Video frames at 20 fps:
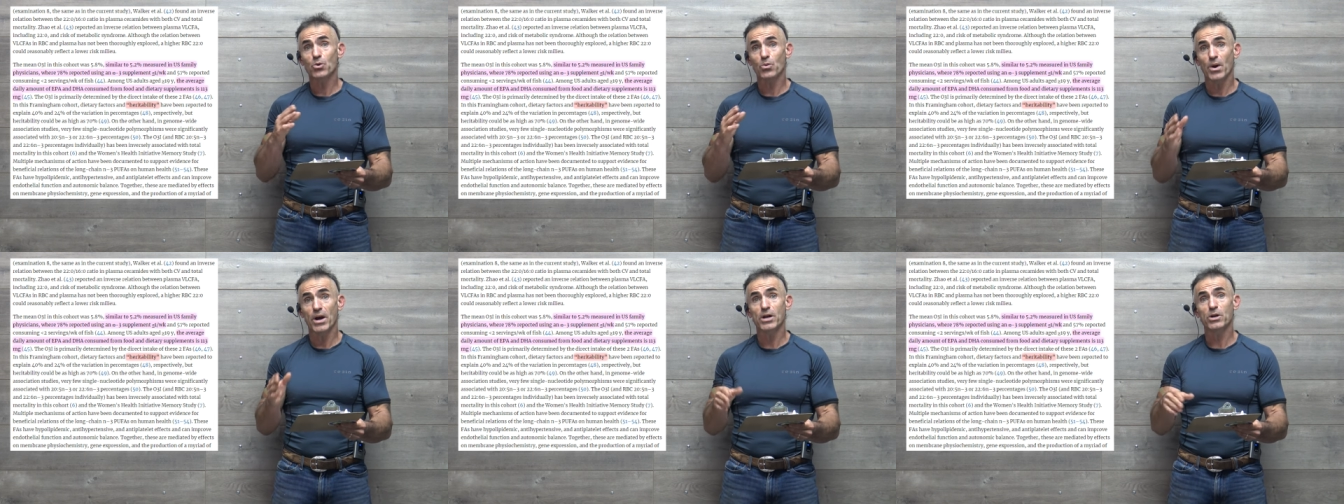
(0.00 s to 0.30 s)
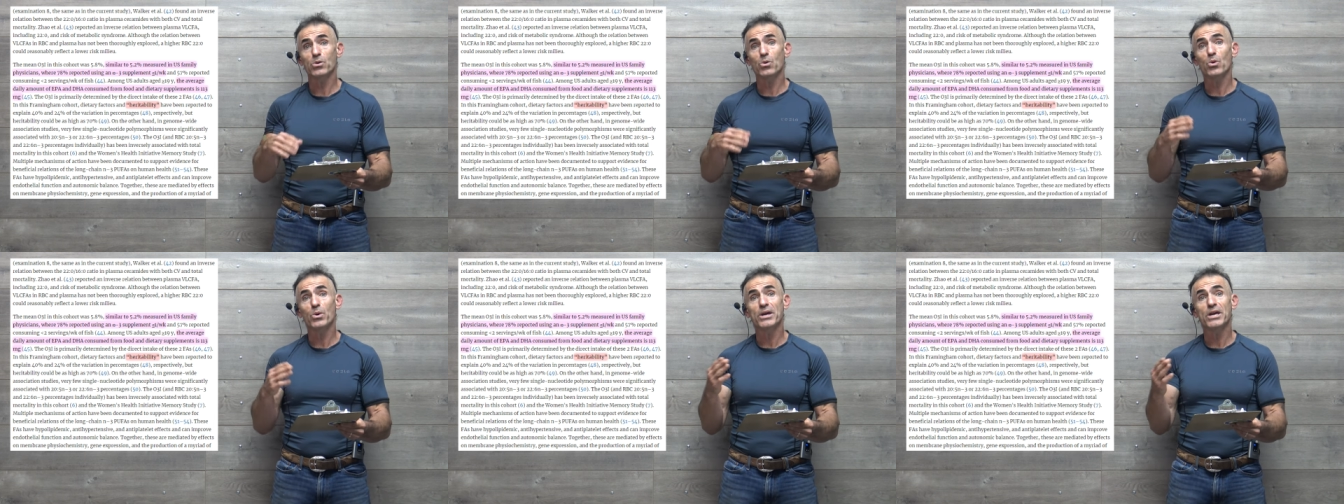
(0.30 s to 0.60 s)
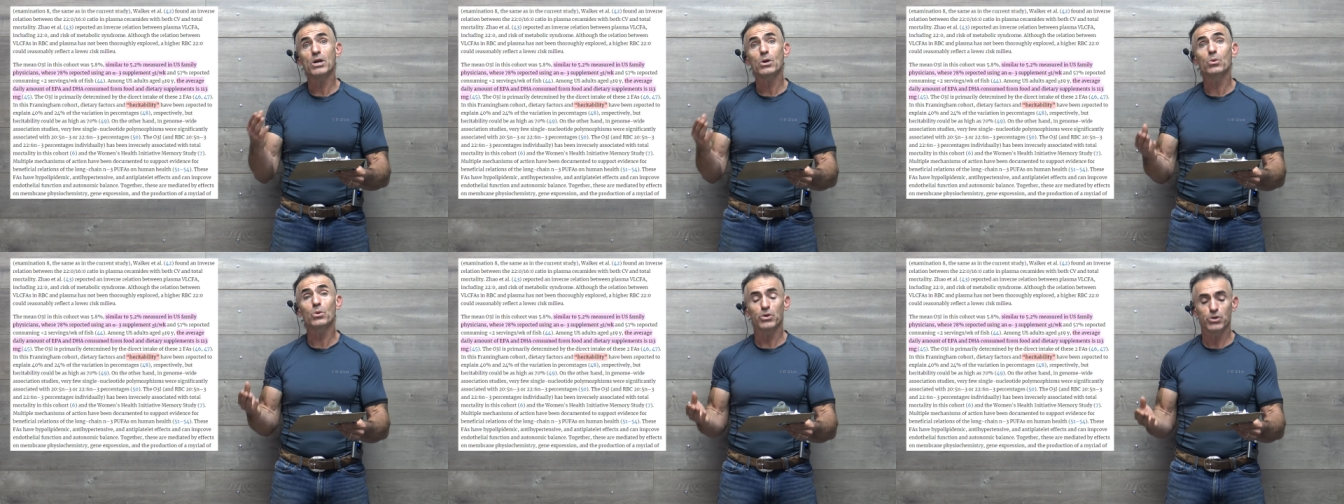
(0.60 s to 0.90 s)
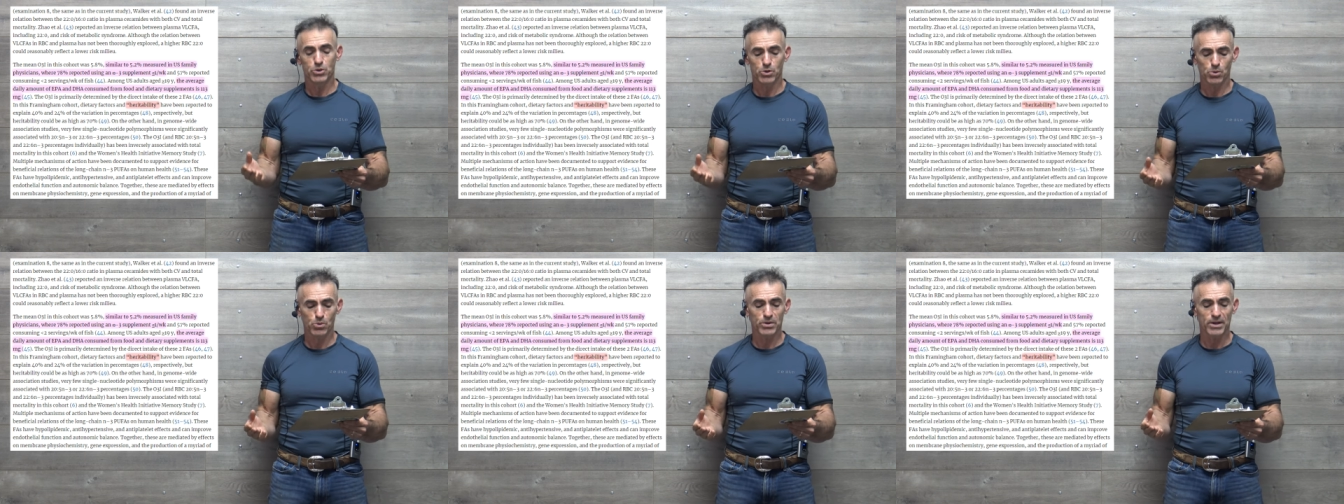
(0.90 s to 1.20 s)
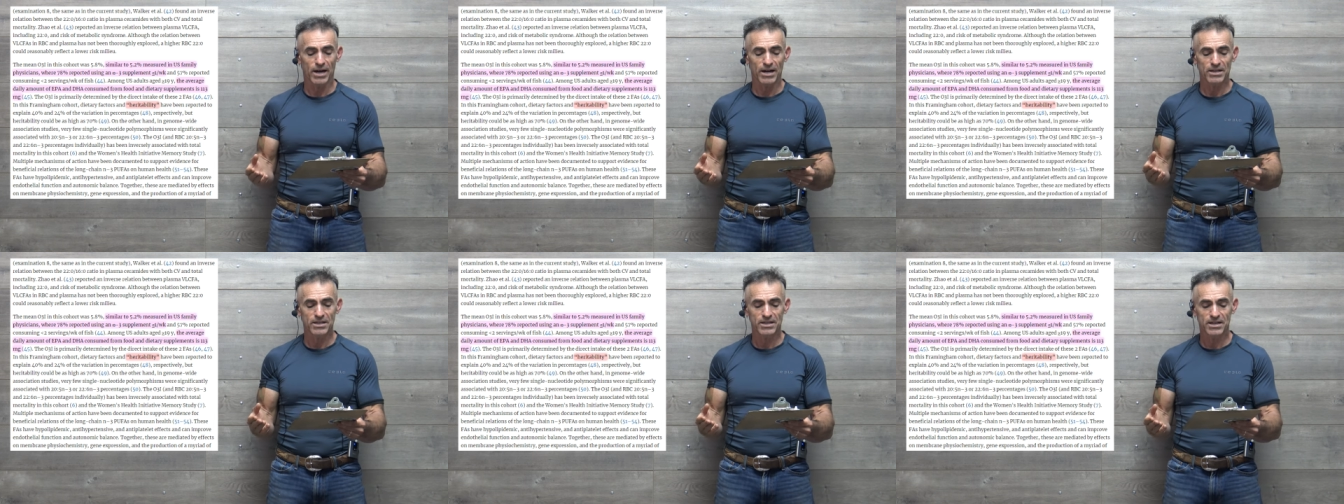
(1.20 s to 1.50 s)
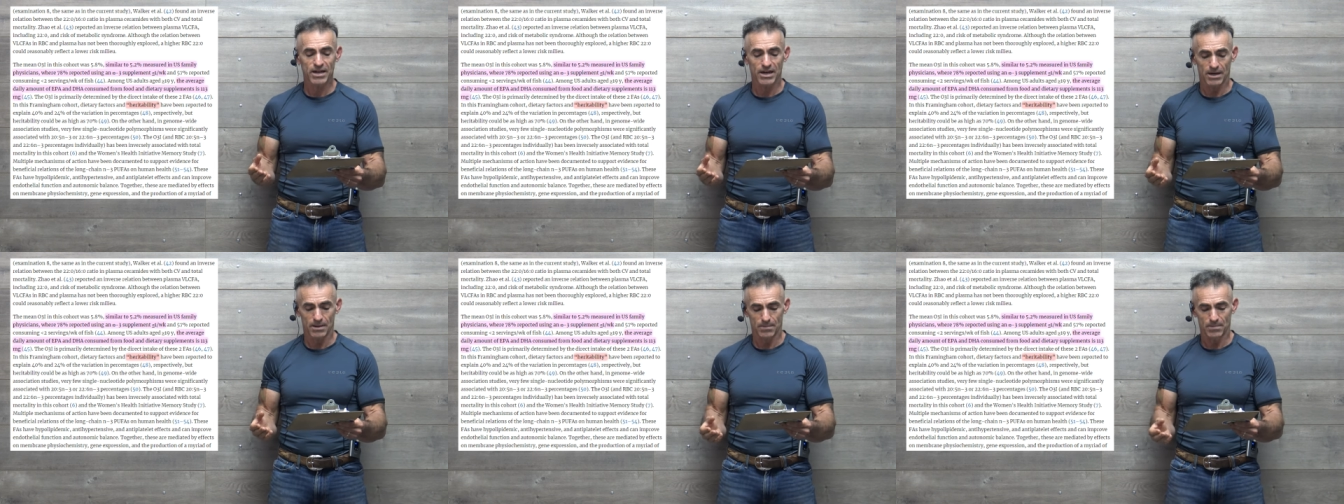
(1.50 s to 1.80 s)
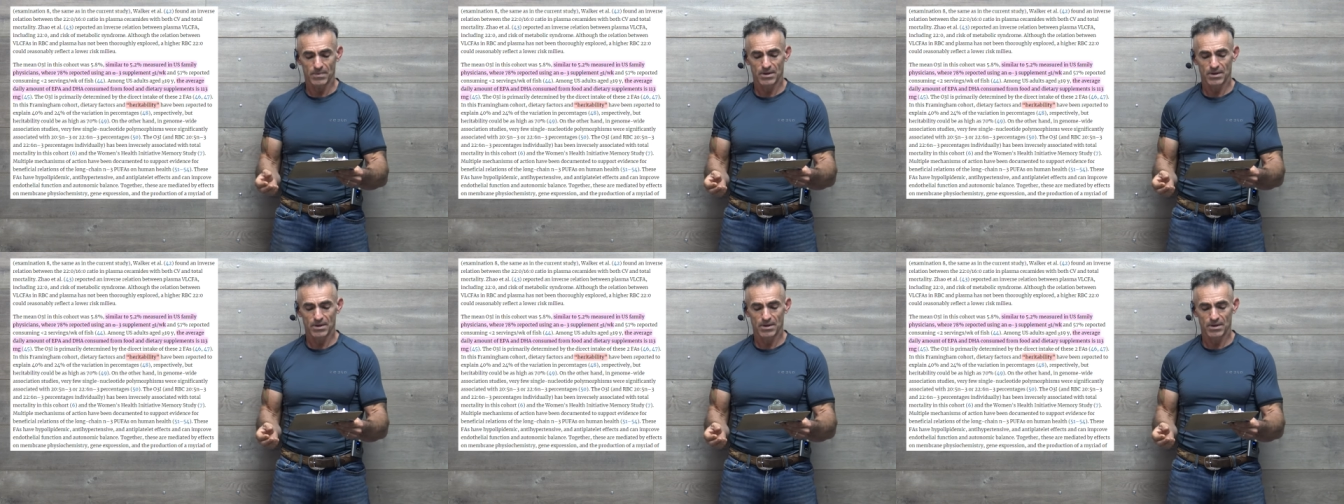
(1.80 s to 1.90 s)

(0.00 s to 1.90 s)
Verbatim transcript: greater or equal to 19,